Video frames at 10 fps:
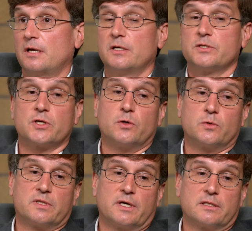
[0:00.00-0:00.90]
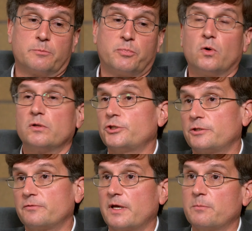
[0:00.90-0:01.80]
So the
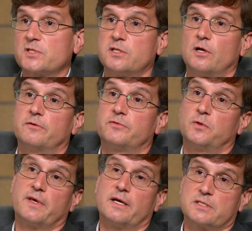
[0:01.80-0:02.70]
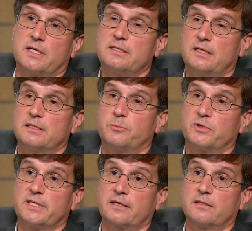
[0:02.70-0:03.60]
Polish famous law of 2018 to
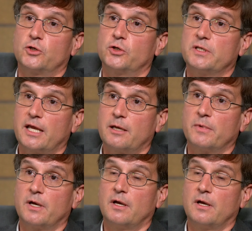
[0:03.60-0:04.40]
protect the good name